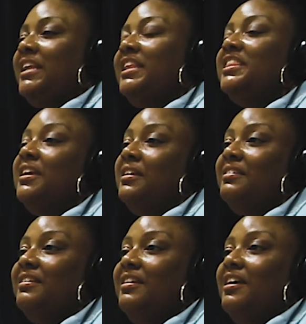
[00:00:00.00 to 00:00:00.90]

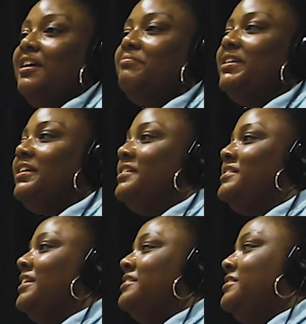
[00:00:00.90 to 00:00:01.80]
anything.
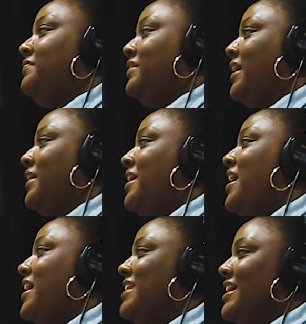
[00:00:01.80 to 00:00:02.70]
Because, and I just feel like
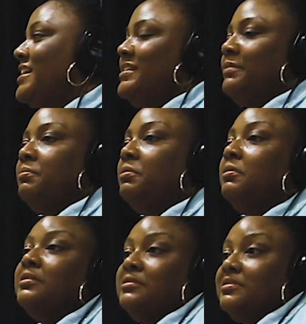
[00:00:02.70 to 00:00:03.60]
that is
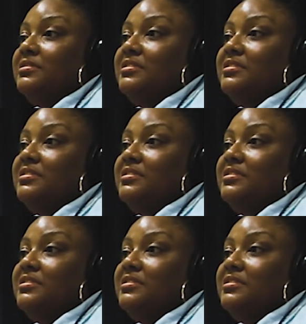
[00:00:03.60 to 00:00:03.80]
important